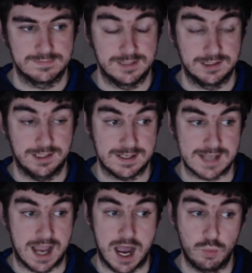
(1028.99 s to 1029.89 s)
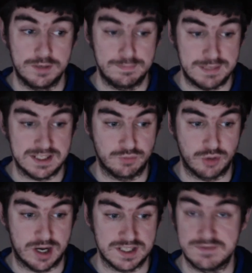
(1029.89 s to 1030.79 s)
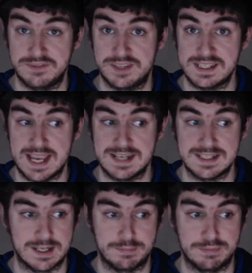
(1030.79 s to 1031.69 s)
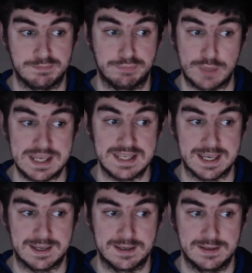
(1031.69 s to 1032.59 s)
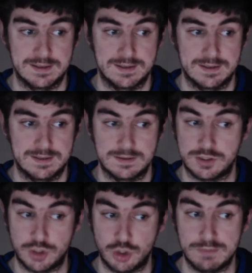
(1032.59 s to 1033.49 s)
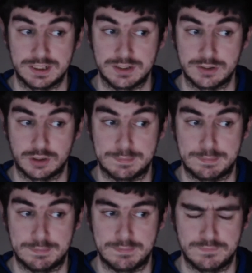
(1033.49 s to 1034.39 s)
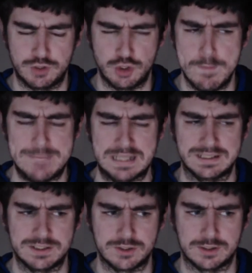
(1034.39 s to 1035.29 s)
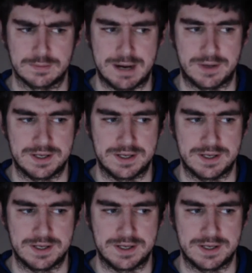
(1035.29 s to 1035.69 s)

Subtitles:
And like I say, I wouldn't be surprised if this ended up breaking the $2 billion barrier.